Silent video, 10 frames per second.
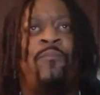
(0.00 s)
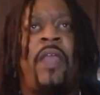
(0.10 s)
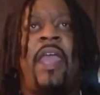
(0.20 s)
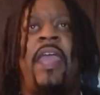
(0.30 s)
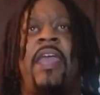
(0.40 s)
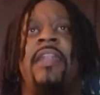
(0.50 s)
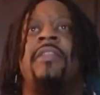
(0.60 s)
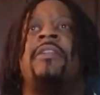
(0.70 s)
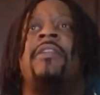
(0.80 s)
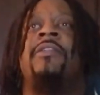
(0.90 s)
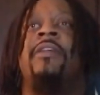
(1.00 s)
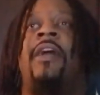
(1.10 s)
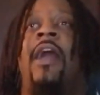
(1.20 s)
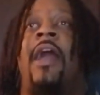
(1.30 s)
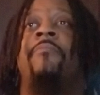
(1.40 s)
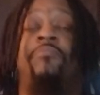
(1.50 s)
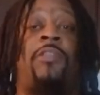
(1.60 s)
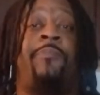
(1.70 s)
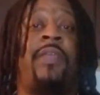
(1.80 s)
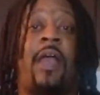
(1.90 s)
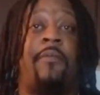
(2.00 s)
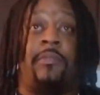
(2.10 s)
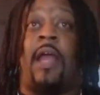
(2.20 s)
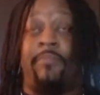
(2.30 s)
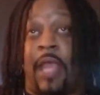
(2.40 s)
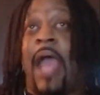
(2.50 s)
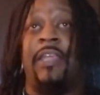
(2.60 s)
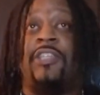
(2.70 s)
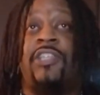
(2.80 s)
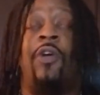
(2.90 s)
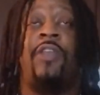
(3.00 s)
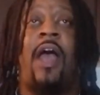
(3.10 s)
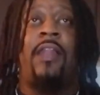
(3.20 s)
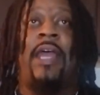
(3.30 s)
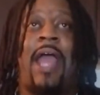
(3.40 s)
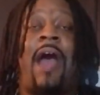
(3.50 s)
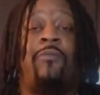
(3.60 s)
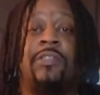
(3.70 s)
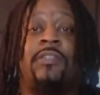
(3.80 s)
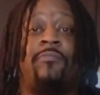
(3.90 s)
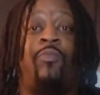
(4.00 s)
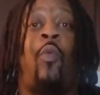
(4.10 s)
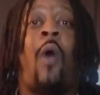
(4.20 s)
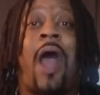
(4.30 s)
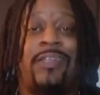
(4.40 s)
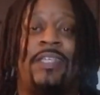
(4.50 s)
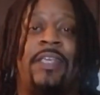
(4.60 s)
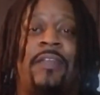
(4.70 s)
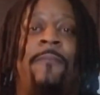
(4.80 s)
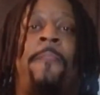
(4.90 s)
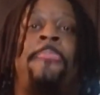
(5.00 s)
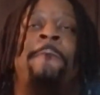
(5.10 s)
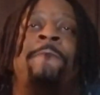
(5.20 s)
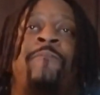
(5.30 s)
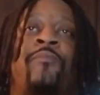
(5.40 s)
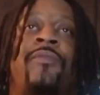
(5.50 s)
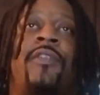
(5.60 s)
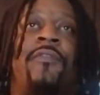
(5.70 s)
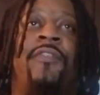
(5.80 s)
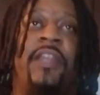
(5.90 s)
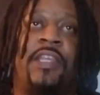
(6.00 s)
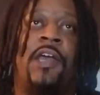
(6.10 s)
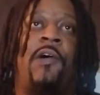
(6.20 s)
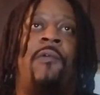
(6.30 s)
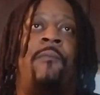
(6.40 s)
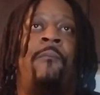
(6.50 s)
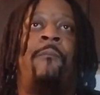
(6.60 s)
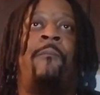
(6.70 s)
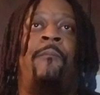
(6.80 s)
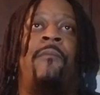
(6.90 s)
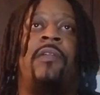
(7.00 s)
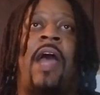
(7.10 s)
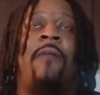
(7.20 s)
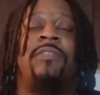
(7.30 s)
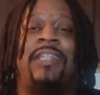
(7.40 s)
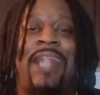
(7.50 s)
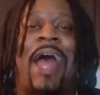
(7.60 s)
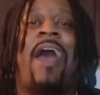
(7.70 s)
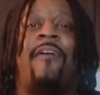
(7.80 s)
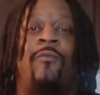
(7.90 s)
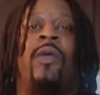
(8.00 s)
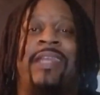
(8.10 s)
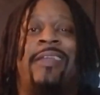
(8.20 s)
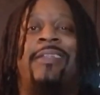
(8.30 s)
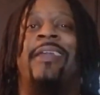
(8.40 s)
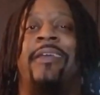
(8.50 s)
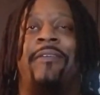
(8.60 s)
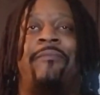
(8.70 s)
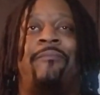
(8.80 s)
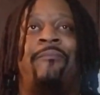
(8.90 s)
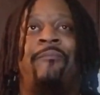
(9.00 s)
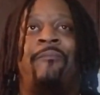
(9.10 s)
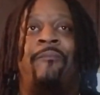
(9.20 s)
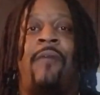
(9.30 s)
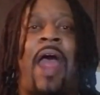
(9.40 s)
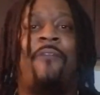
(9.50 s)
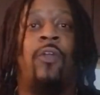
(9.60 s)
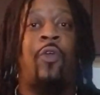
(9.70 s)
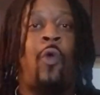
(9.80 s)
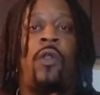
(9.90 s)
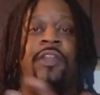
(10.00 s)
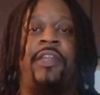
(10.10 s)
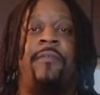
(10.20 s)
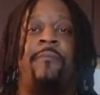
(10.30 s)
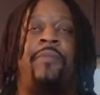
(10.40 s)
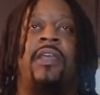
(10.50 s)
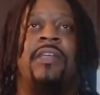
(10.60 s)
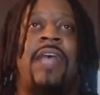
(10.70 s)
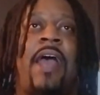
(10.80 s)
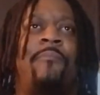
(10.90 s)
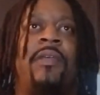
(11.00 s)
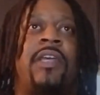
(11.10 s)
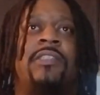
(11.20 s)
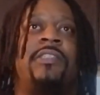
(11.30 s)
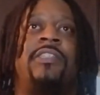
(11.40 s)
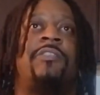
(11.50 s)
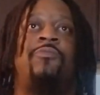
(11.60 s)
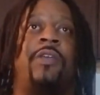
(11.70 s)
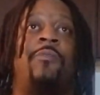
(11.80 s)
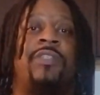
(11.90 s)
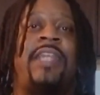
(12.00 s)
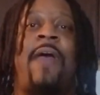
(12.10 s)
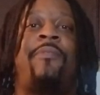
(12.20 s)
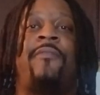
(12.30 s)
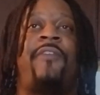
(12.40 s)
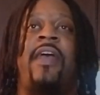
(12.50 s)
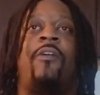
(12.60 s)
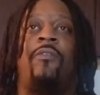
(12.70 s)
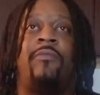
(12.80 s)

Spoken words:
and to be, I can show y'all. Like, I was watching the video. I was live when he did it. I recorded it because it was that profound.